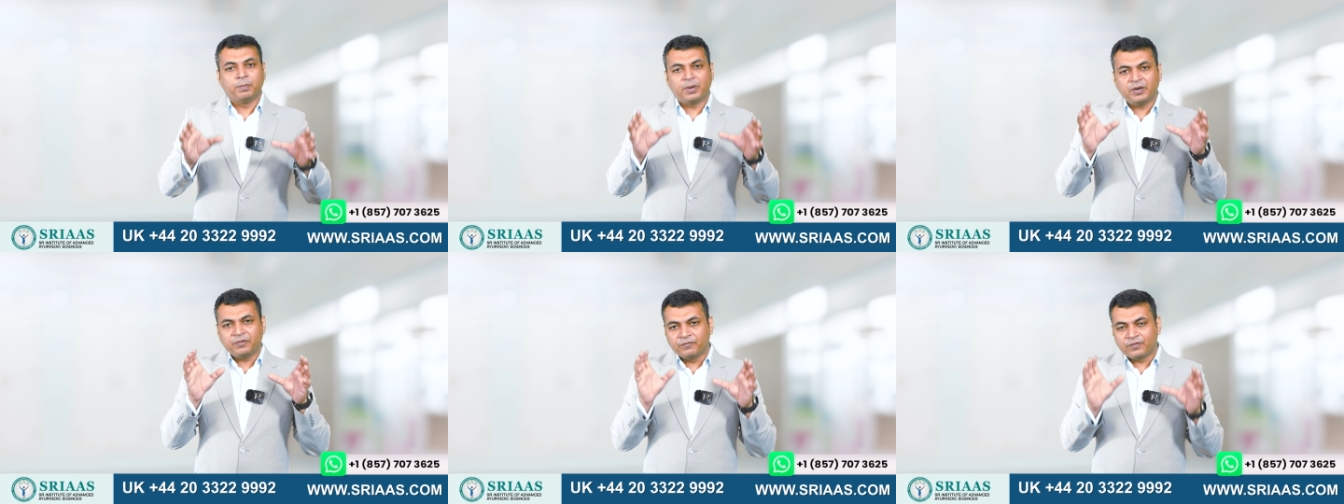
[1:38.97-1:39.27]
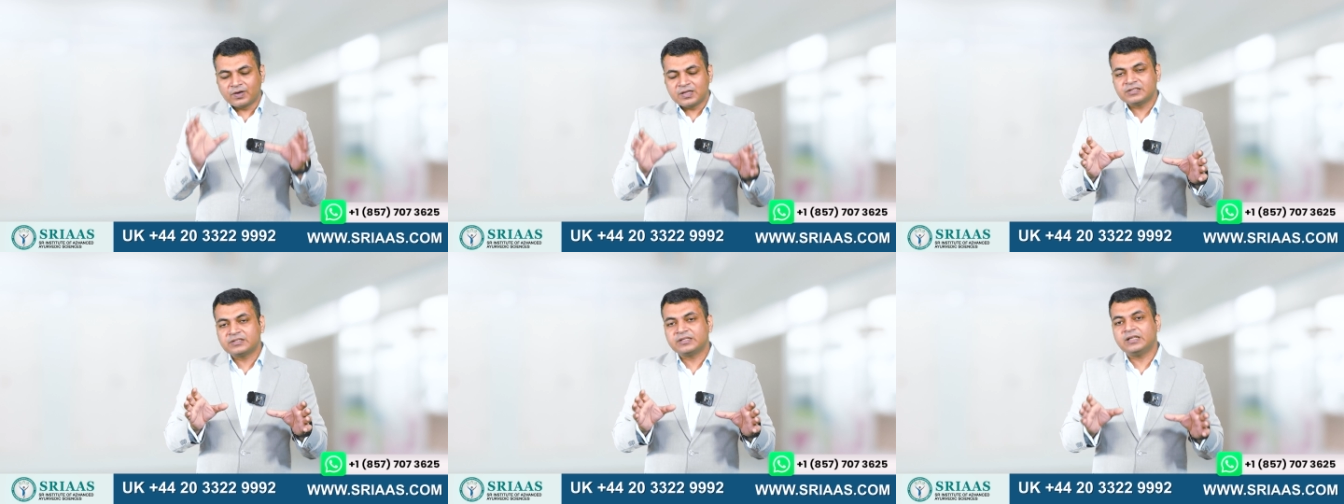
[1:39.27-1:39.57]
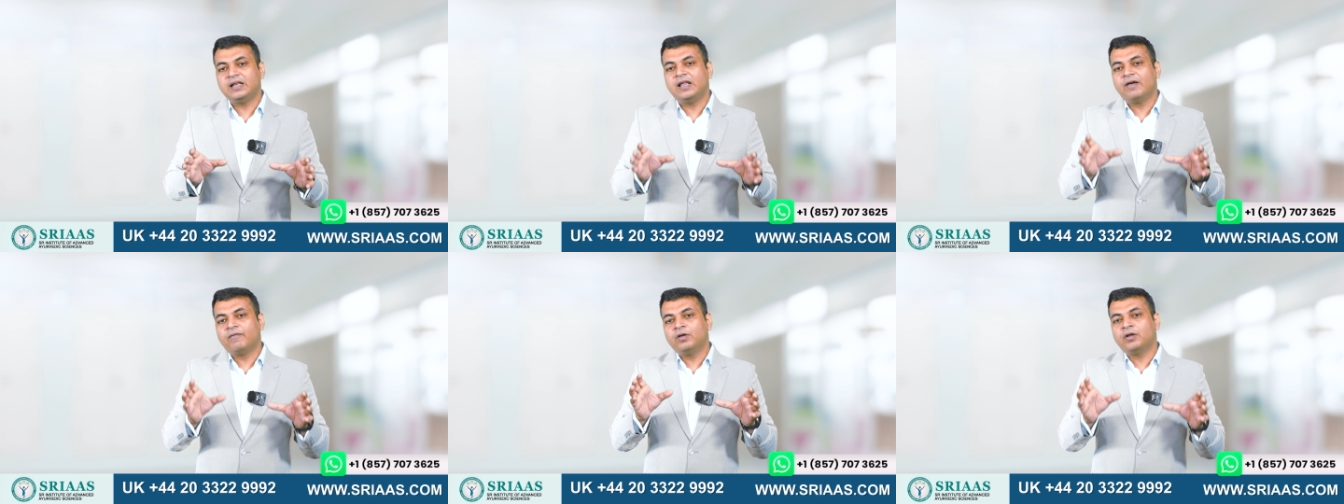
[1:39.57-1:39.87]
But once the
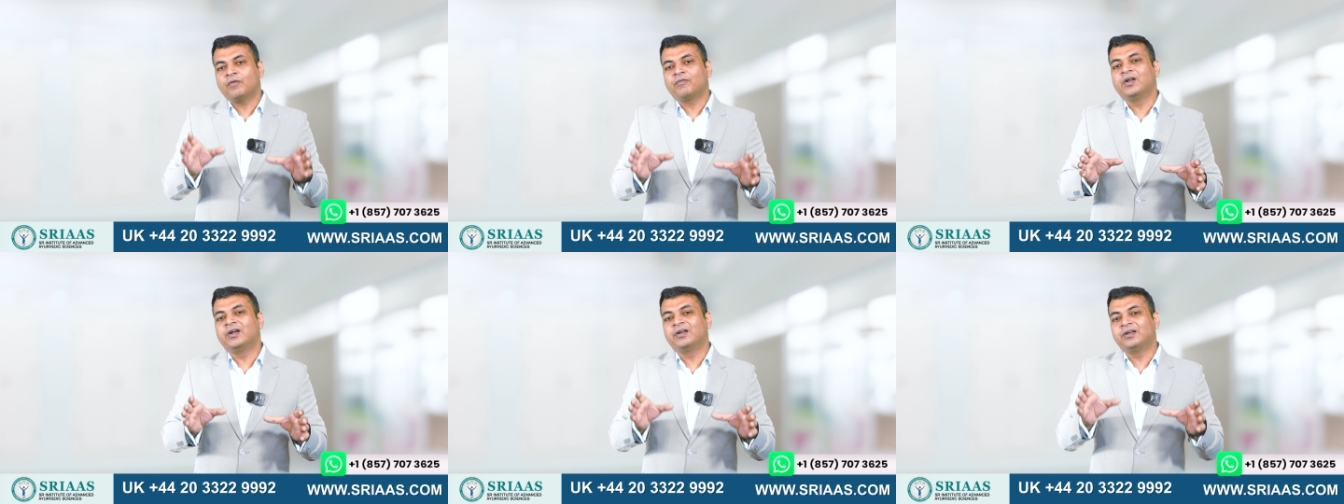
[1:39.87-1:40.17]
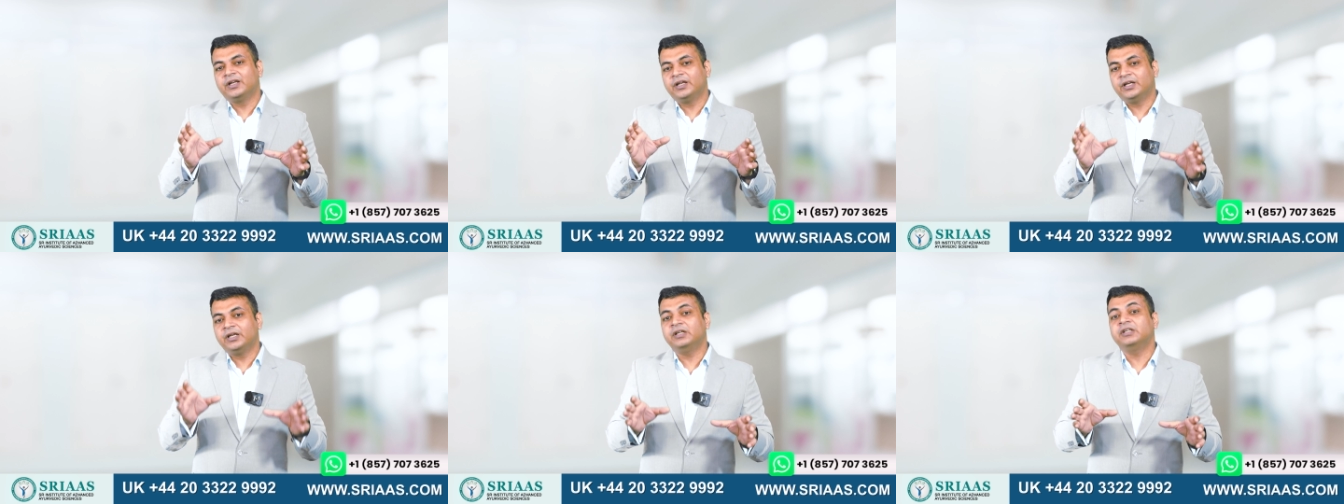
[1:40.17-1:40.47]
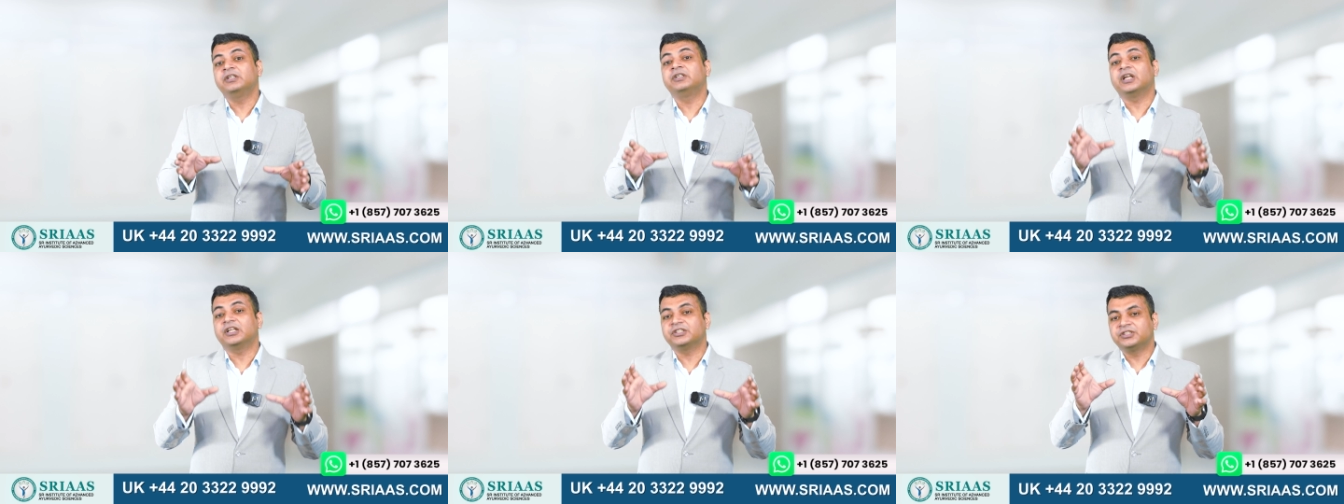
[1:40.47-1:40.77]
level of
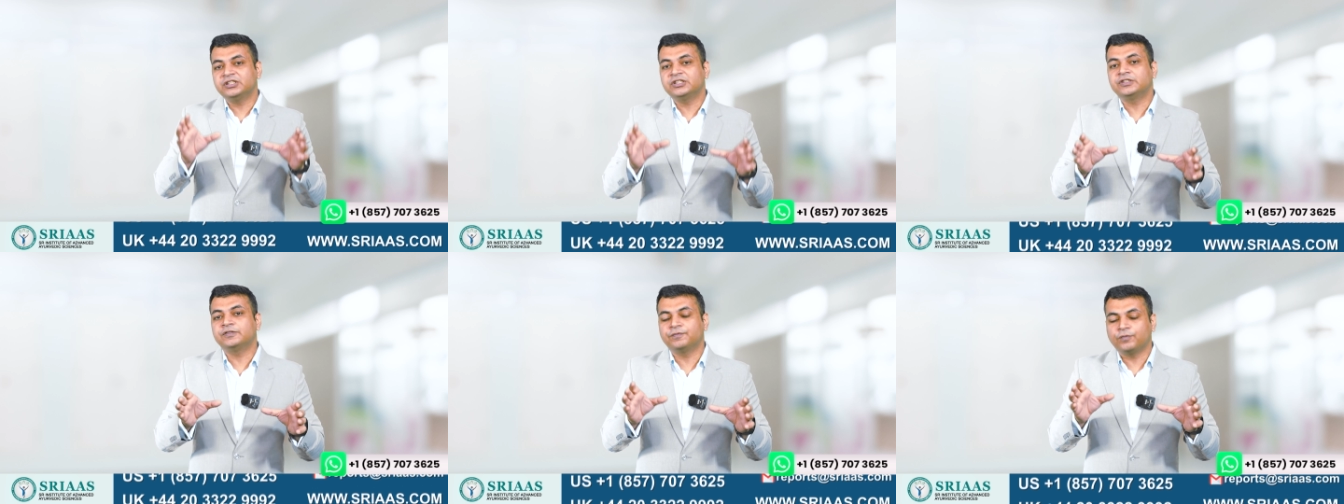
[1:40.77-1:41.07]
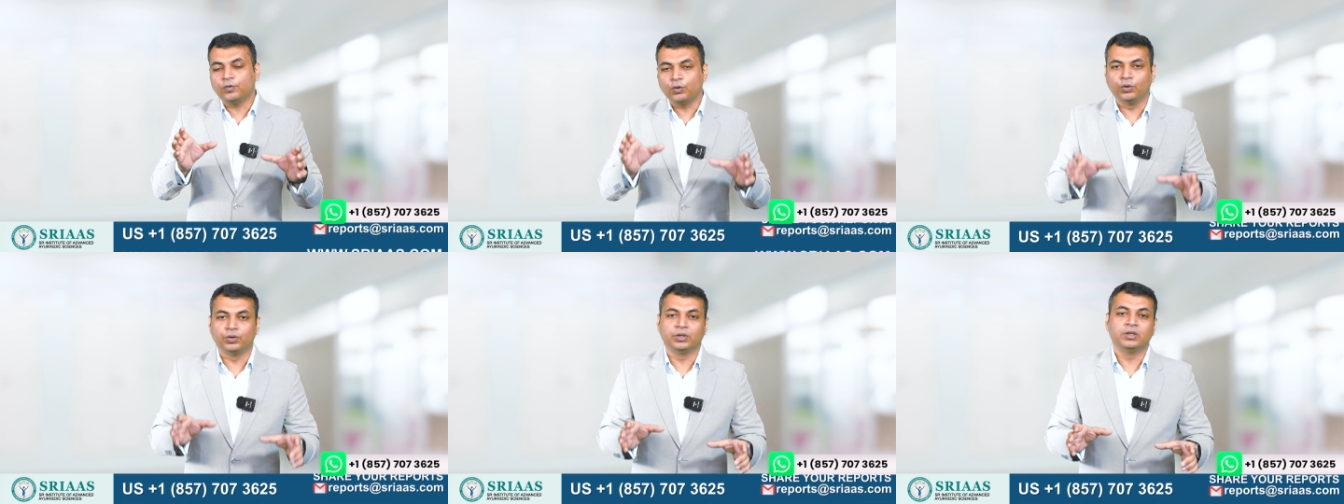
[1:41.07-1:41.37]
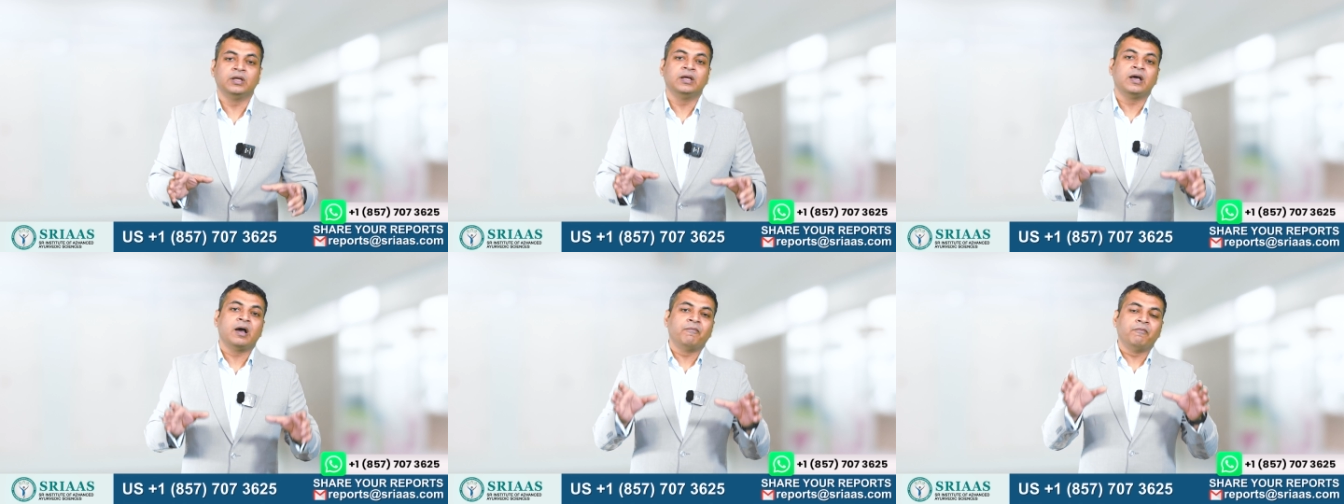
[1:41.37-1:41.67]
creatinine touches 4,
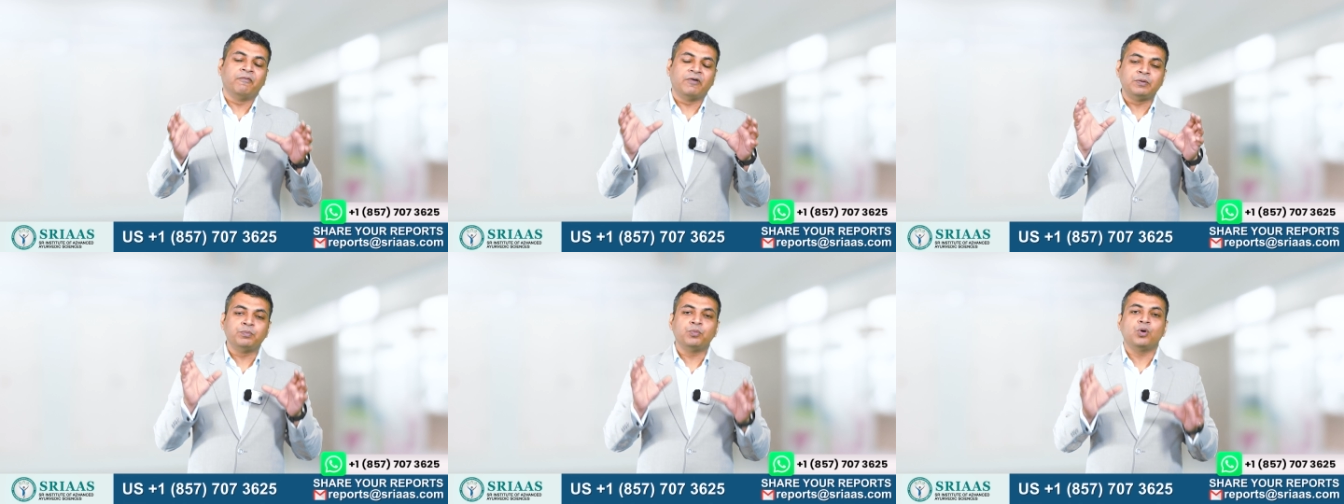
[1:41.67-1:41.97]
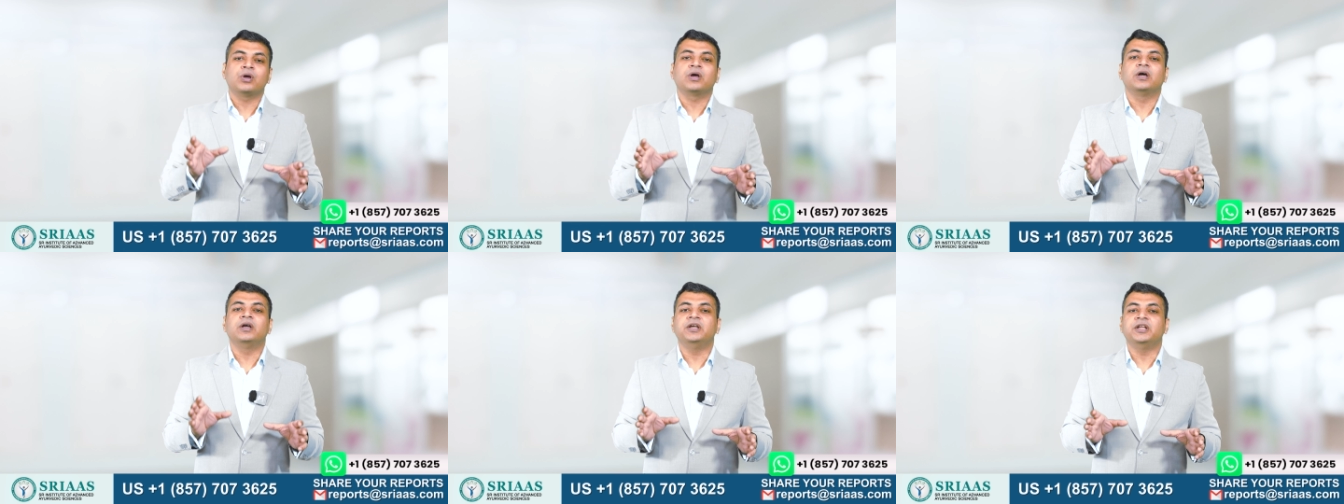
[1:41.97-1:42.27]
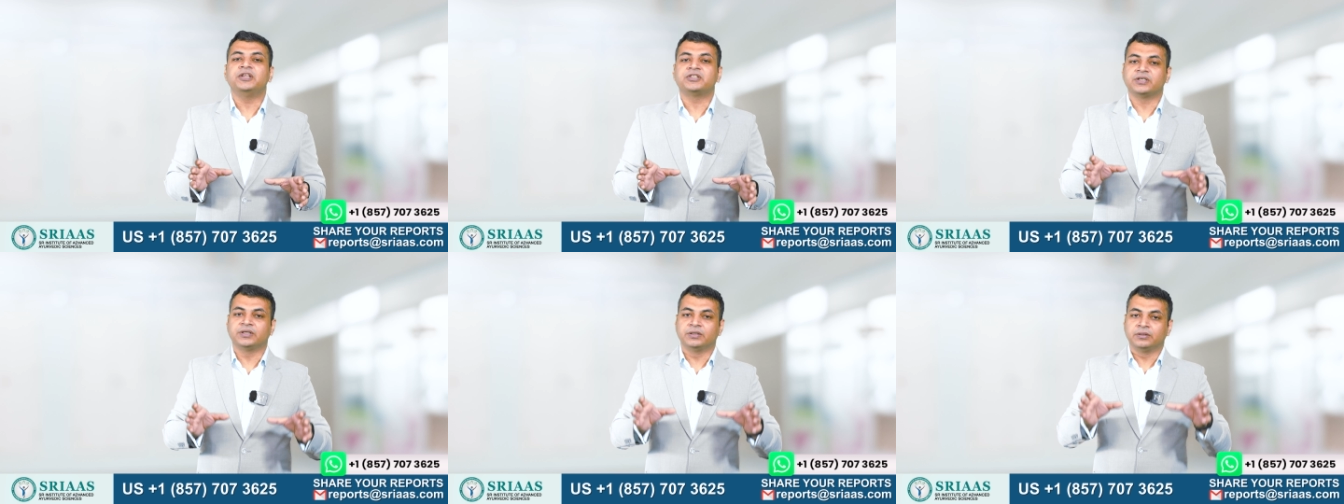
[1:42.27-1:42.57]
one more
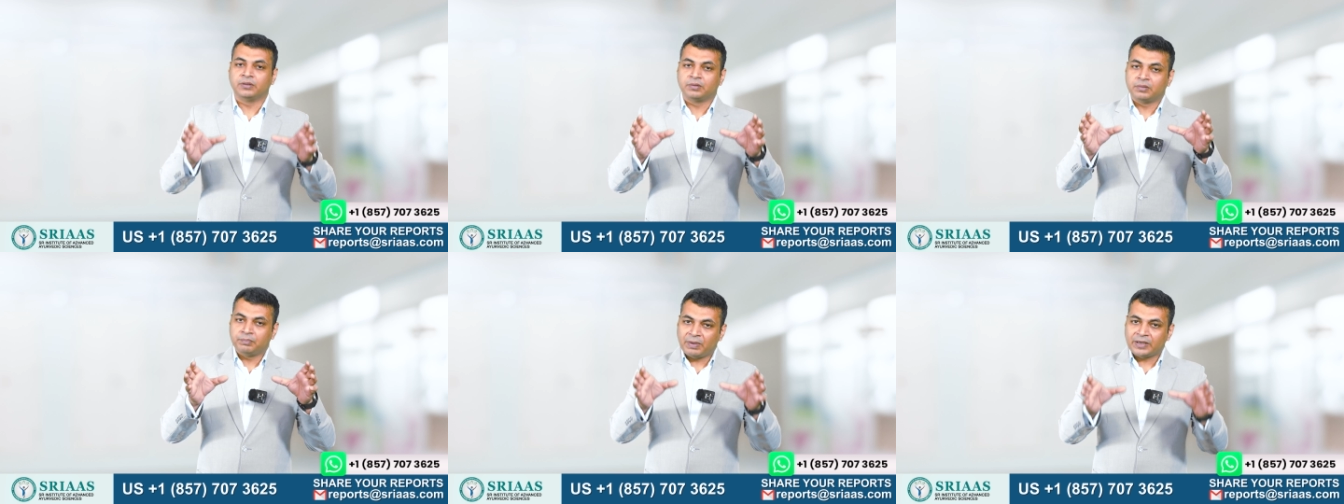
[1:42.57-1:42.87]
condition,